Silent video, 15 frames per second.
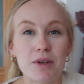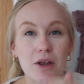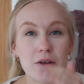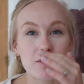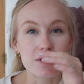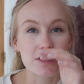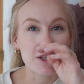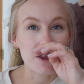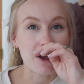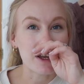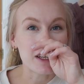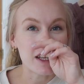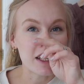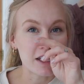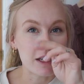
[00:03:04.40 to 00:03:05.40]
notes so that I
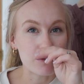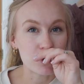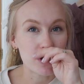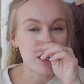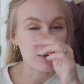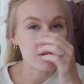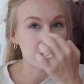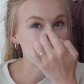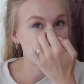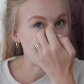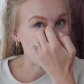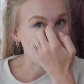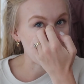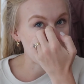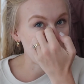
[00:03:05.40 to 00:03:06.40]
can keep track of
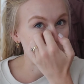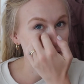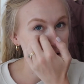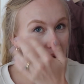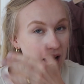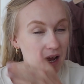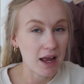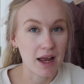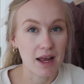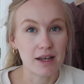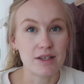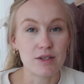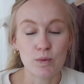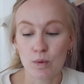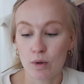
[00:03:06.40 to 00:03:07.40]
where we're at
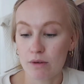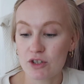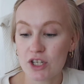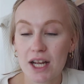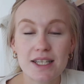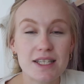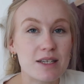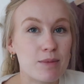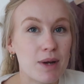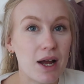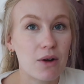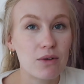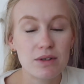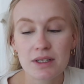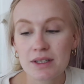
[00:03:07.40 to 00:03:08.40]
and what I've chatted
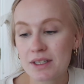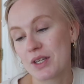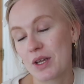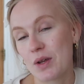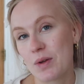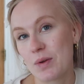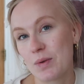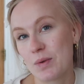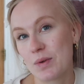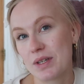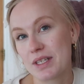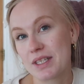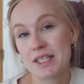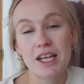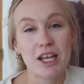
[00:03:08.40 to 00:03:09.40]
about. So
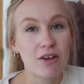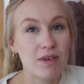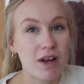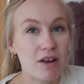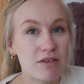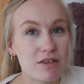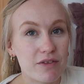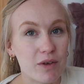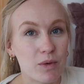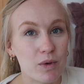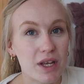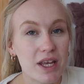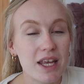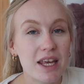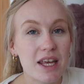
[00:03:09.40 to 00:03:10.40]
stick around if you
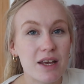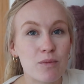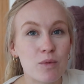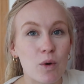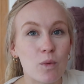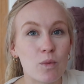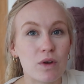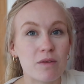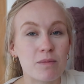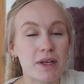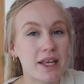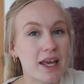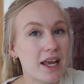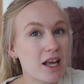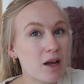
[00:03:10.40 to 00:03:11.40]
want to hear what we've
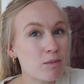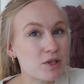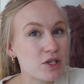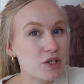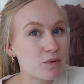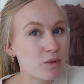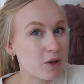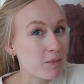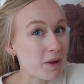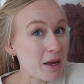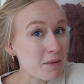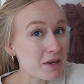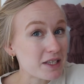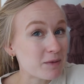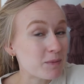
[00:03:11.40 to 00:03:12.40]
been getting up to, what the
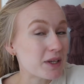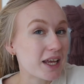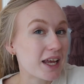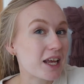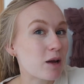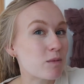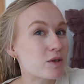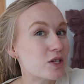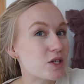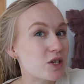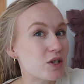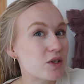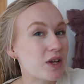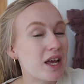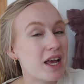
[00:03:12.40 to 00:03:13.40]
babies have been getting up
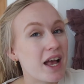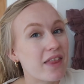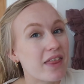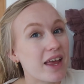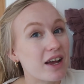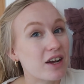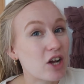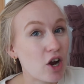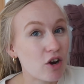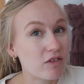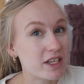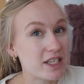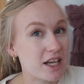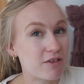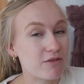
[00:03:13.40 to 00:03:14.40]
to. They are
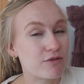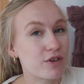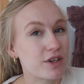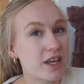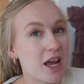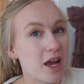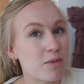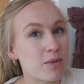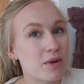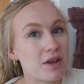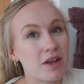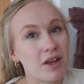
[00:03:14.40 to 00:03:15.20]
currently down for a nap.